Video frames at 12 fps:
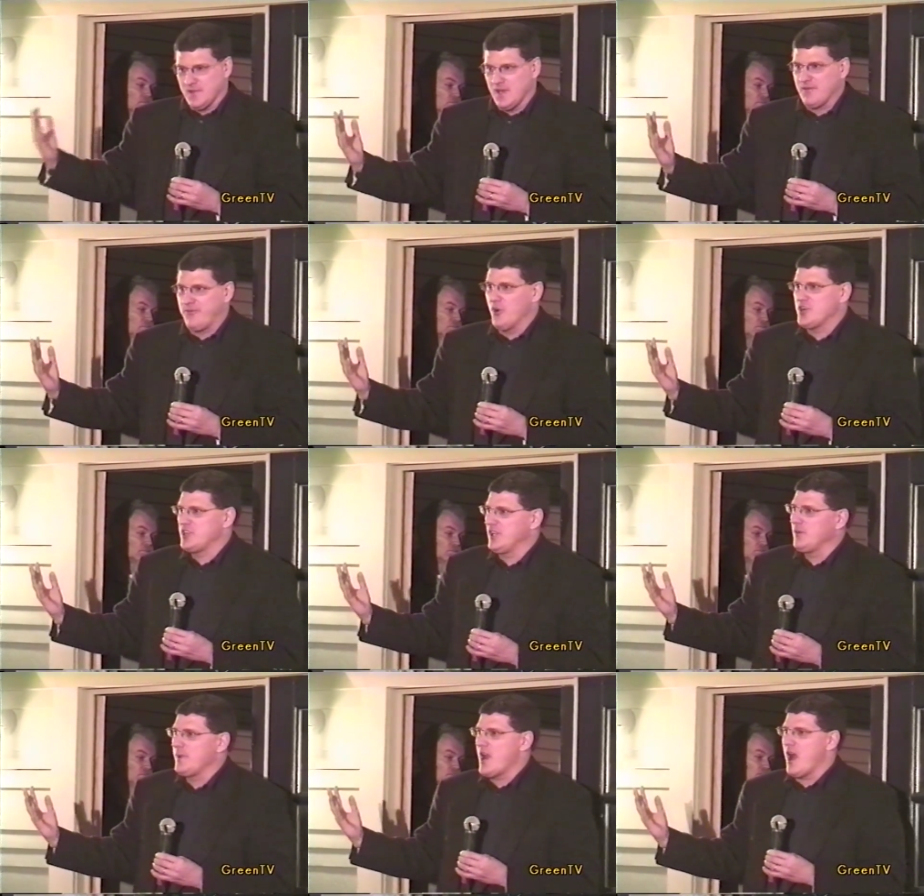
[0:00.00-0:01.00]

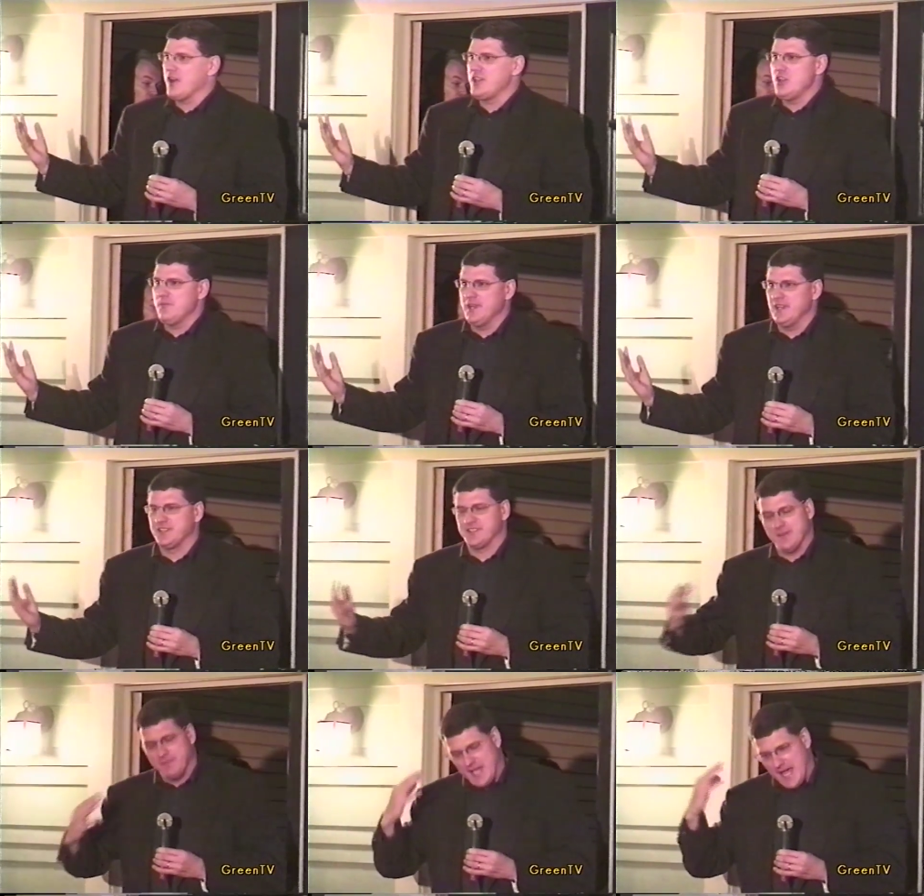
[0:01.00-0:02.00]
Unfortunately, we are human and
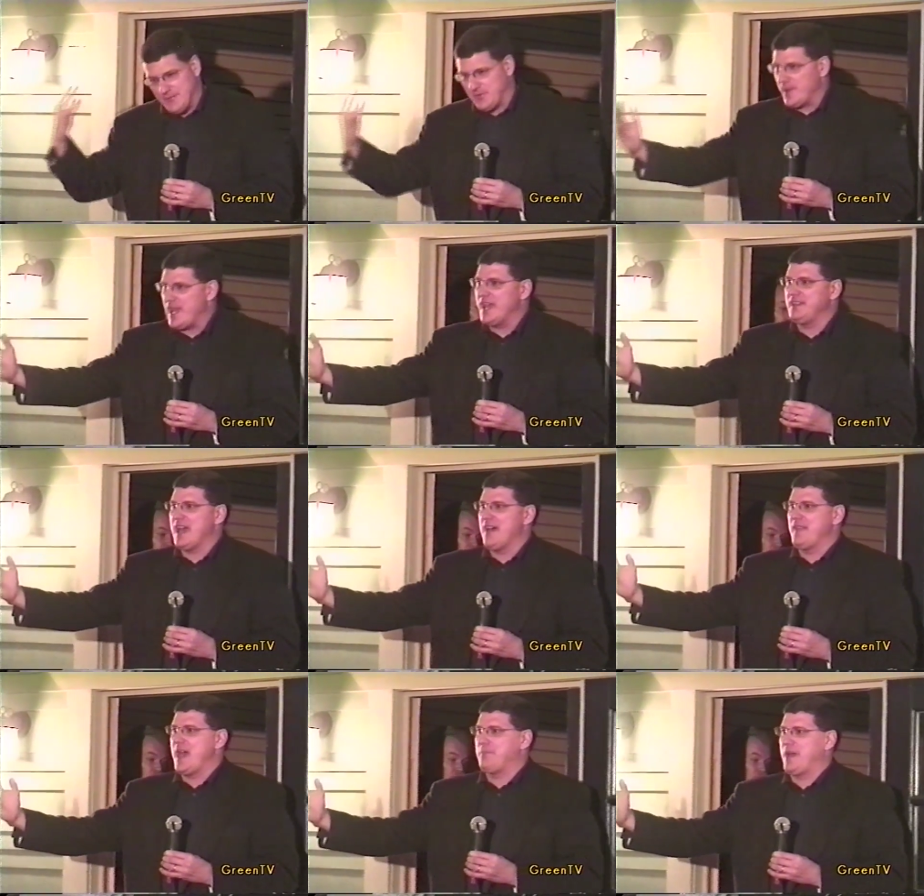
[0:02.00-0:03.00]
sometimes we head
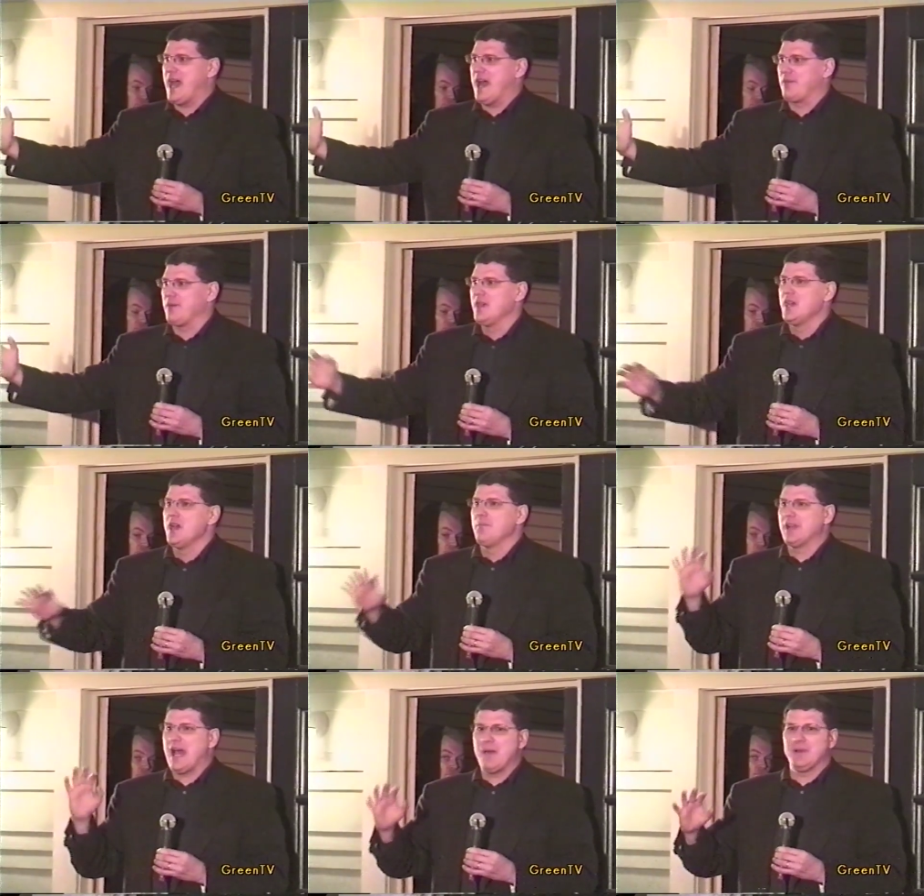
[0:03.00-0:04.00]
down that path.
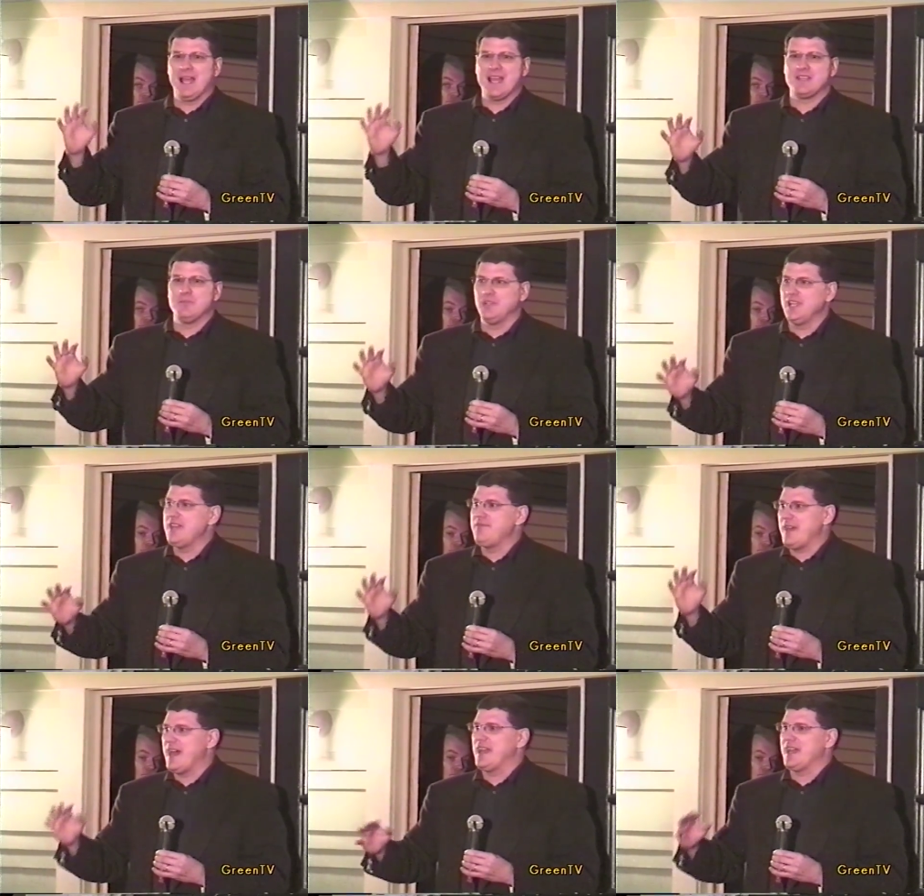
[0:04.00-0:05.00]
But I would like to
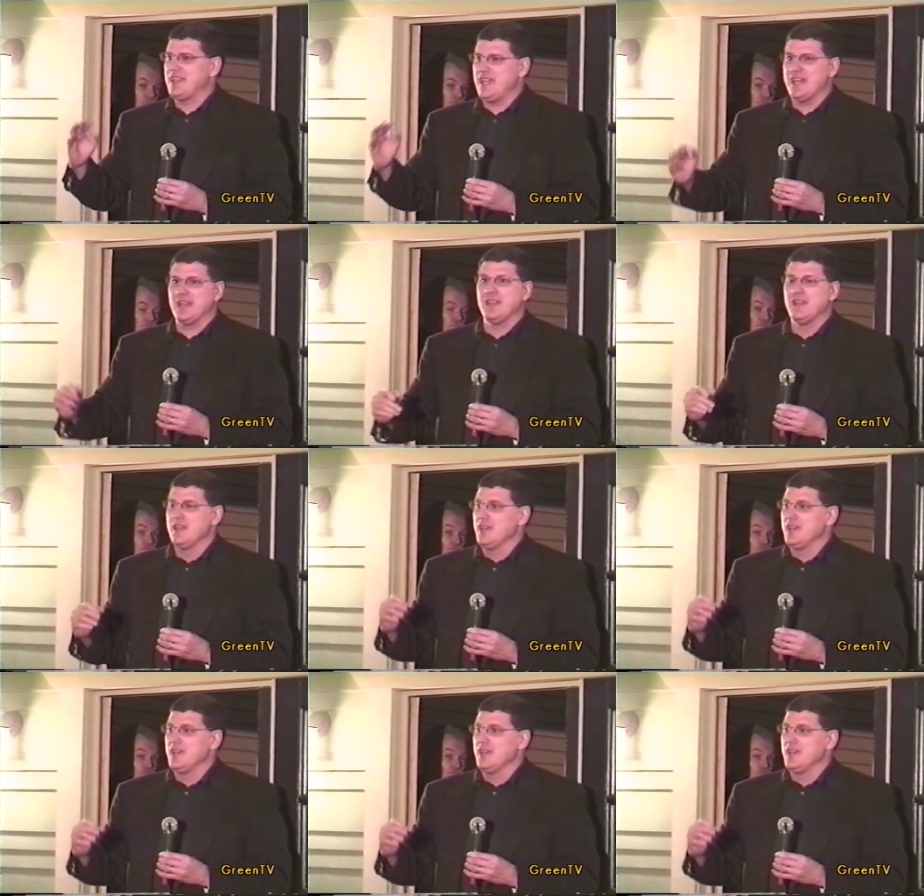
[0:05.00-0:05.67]
believe that, again,